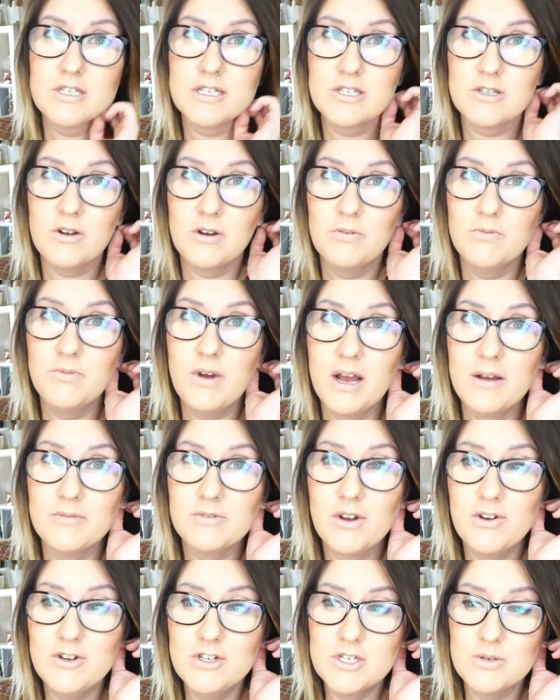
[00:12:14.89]
so I'm
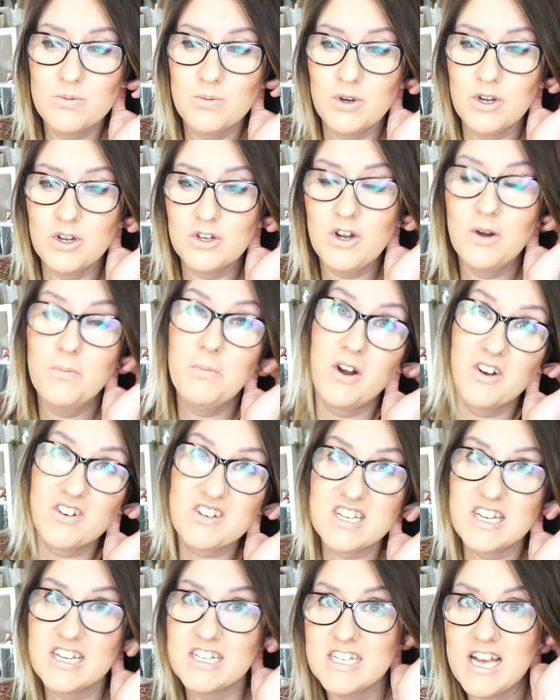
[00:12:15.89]
going to work on
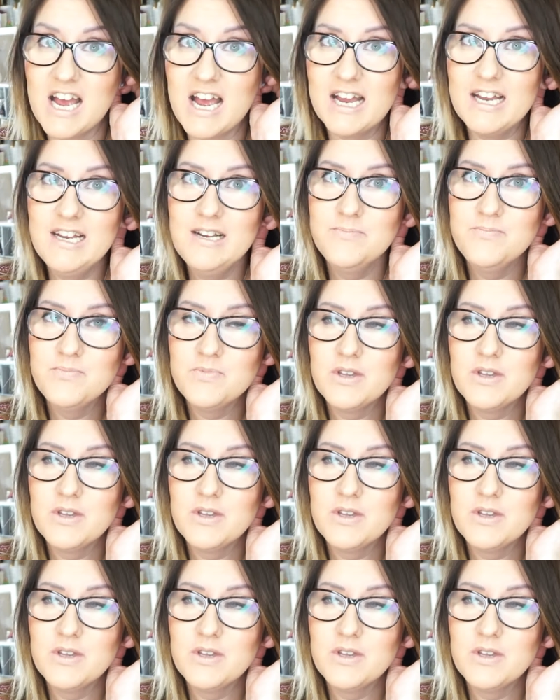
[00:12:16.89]
Boxing Day